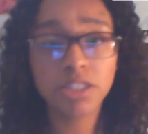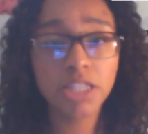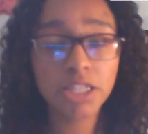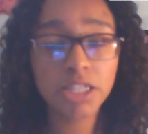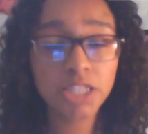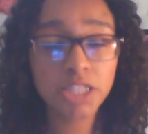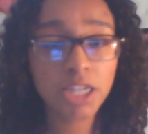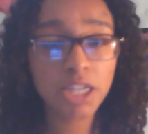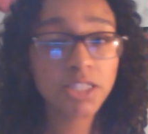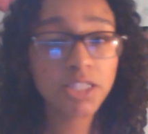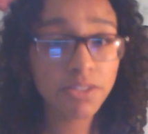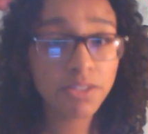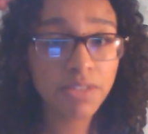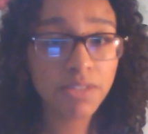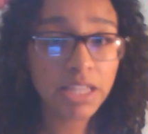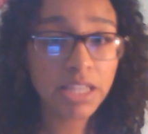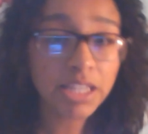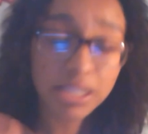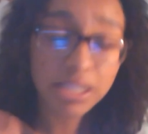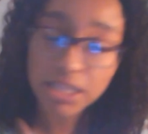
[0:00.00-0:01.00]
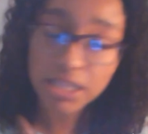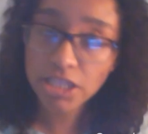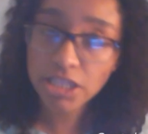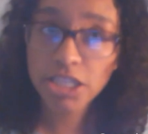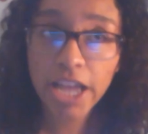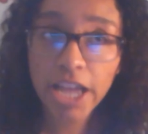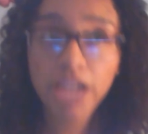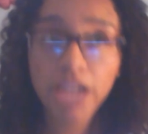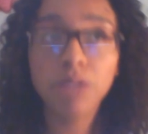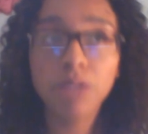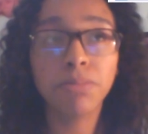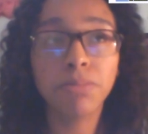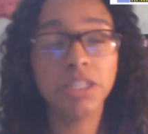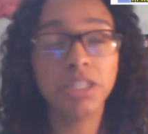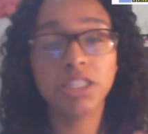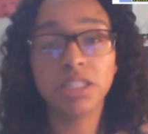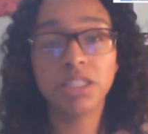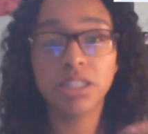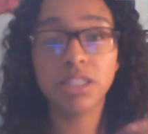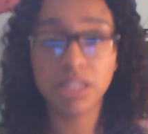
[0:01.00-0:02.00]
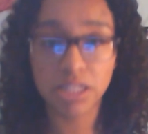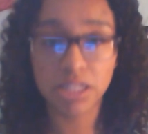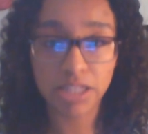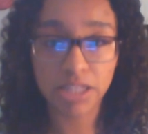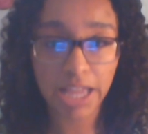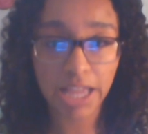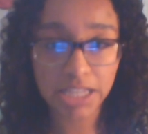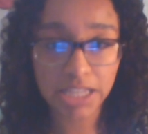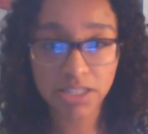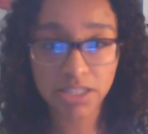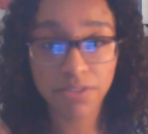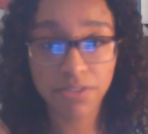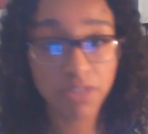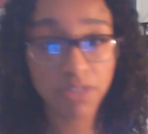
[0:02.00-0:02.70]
the Objective Geek in his channel mentioned the likes of